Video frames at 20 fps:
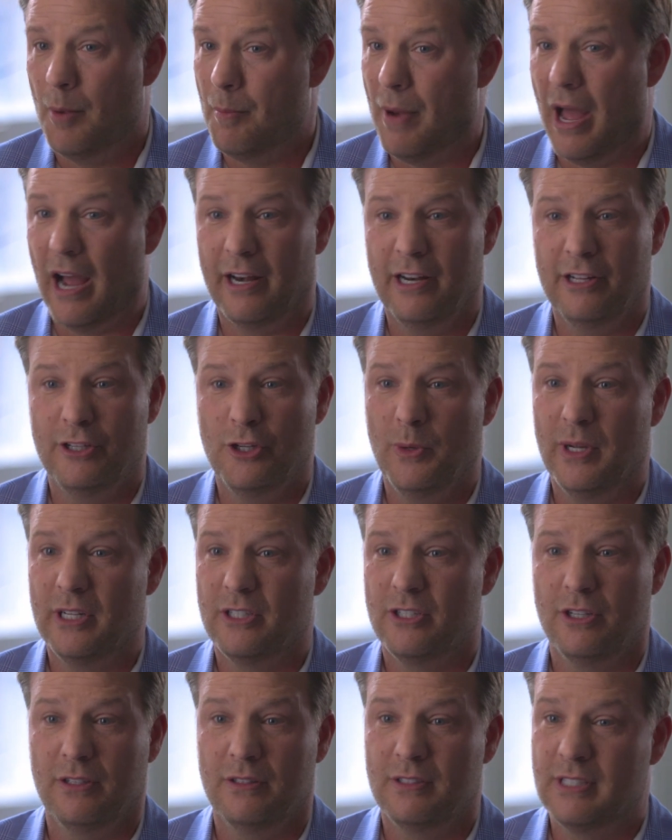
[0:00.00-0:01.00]
I'm not going to do
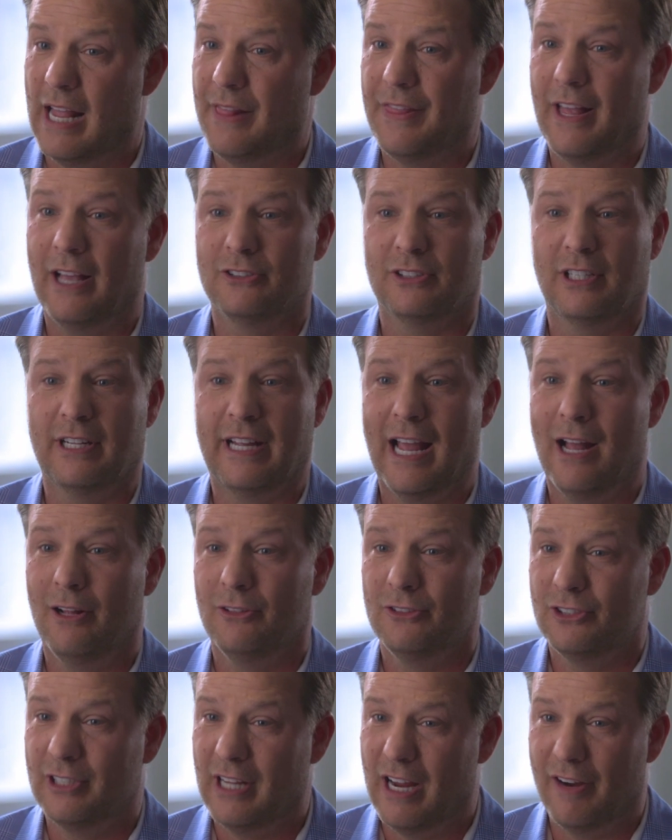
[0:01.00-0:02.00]
it to 10,000
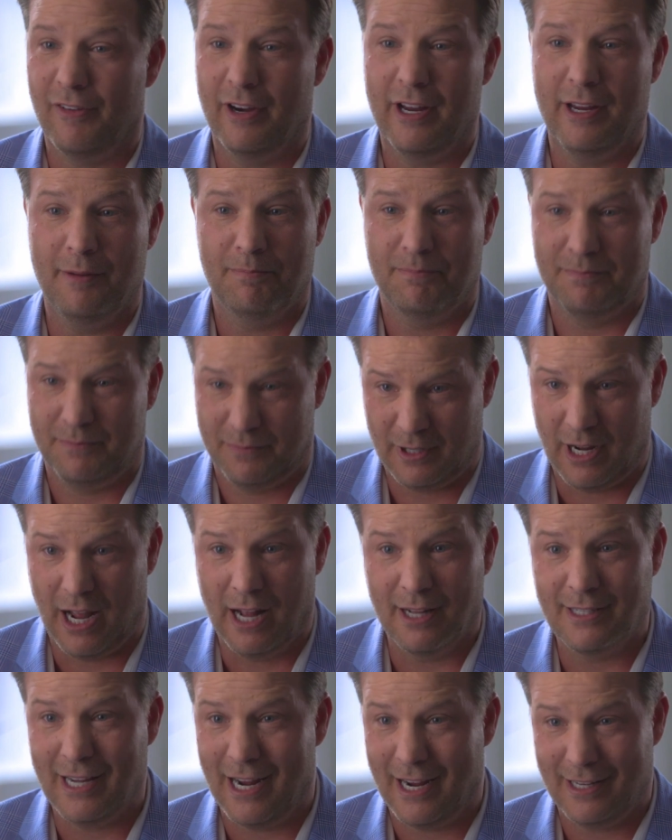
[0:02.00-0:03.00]
accounts, to every
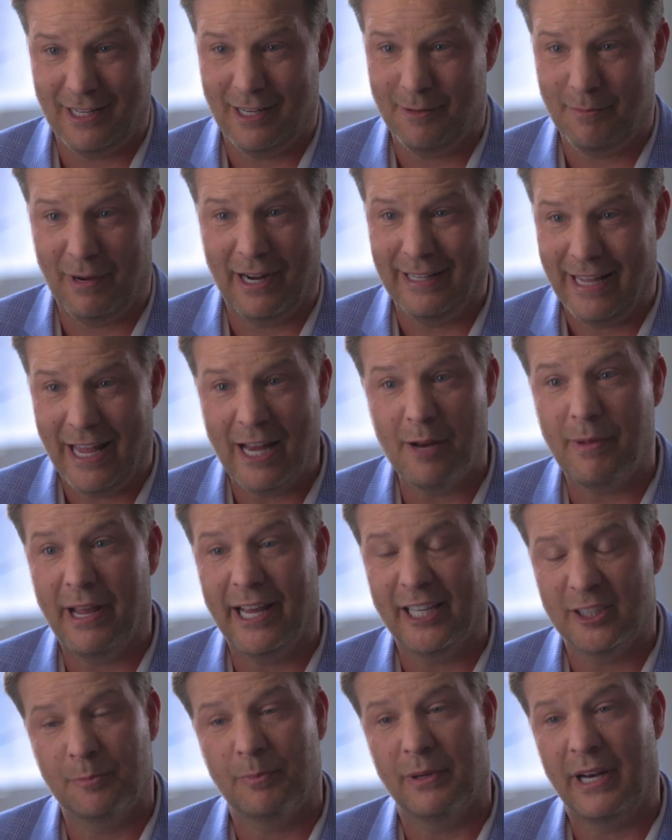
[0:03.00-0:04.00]
contact in my
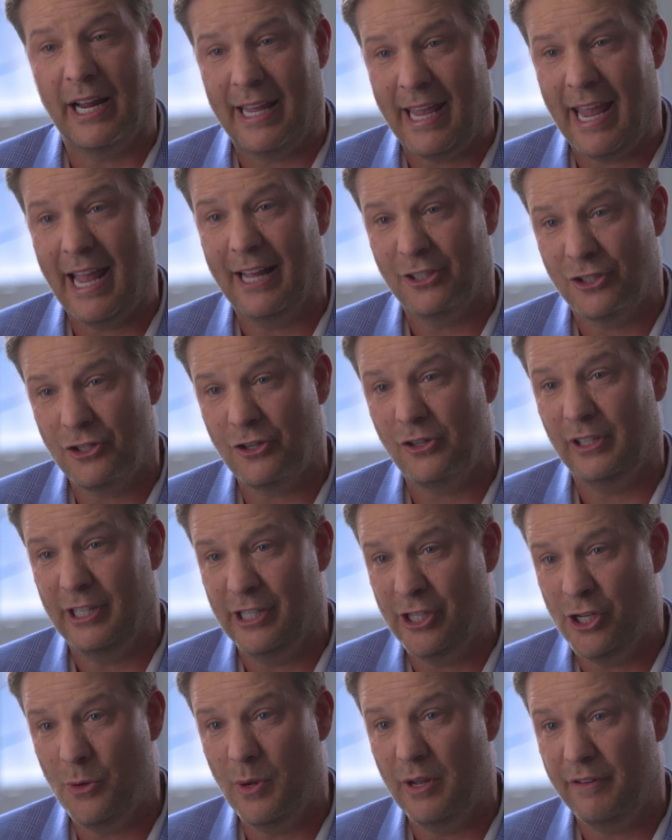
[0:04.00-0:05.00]
database, but I can
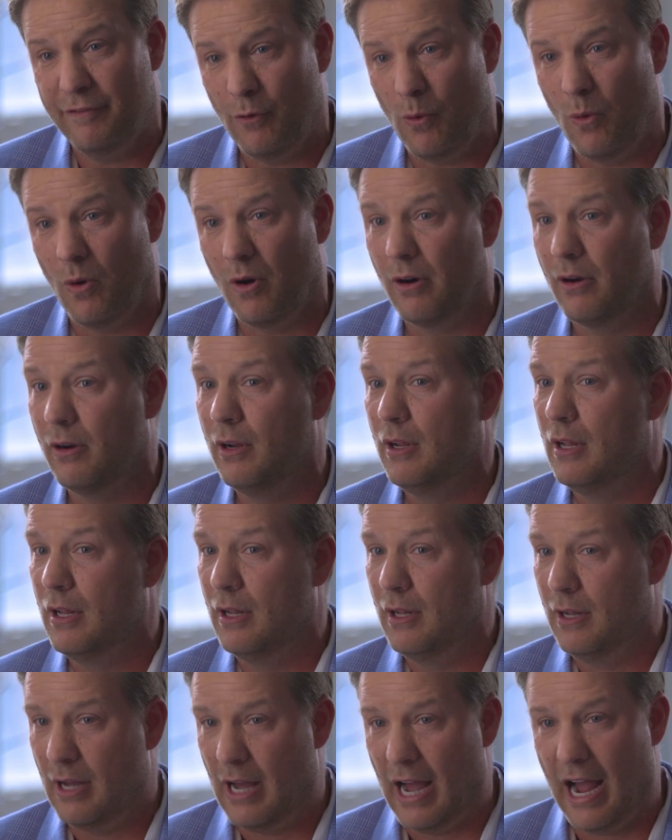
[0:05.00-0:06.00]
certainly do it for
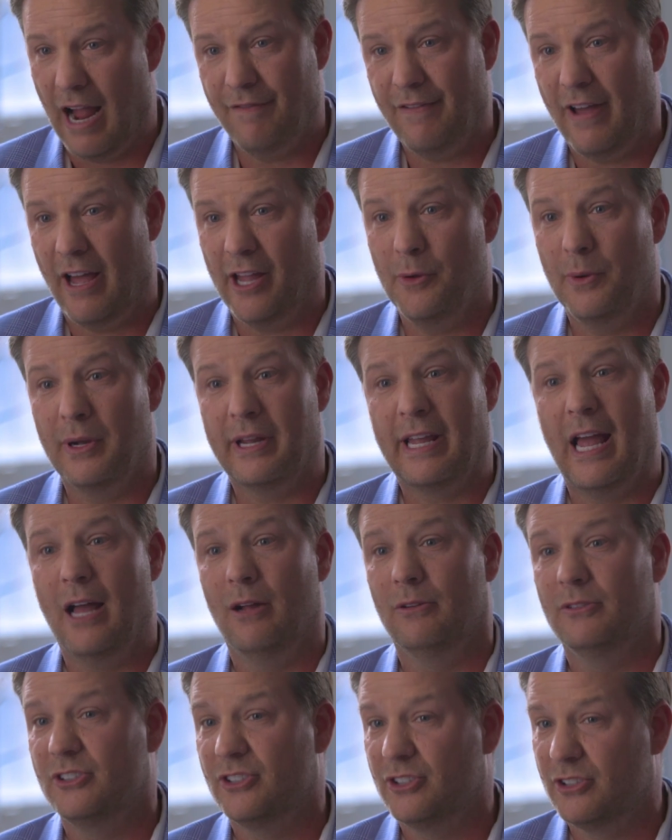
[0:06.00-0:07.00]
high-value
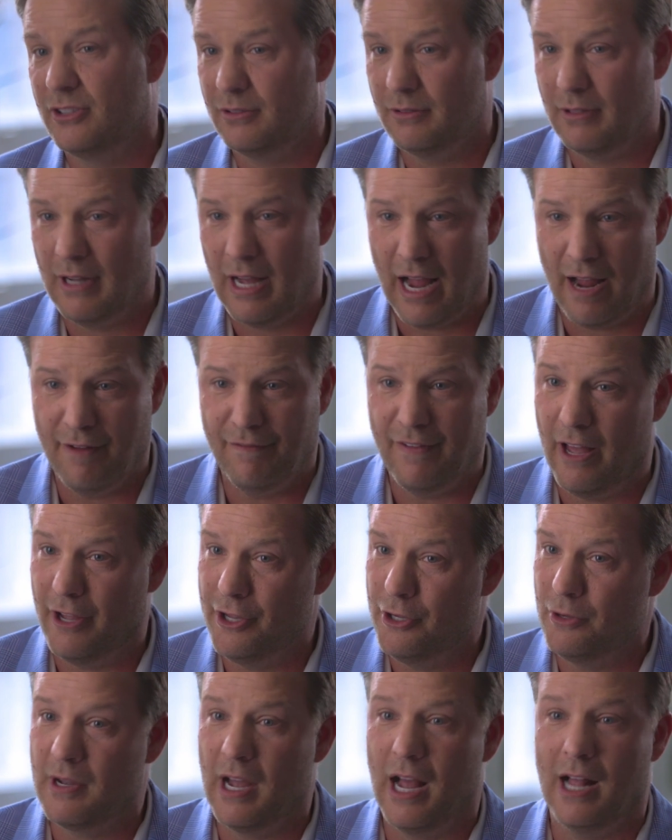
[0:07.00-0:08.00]
accounts,
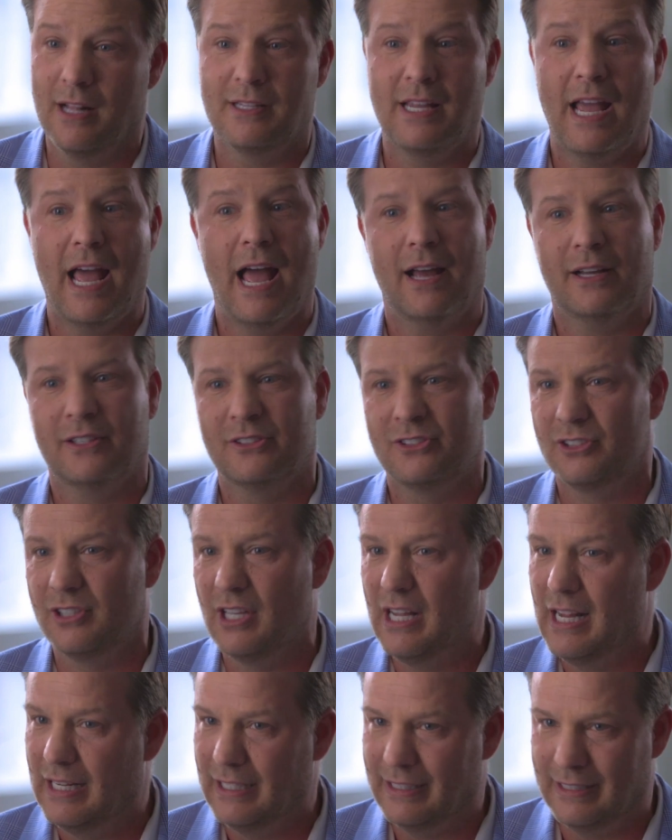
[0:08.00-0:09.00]
high-value contacts,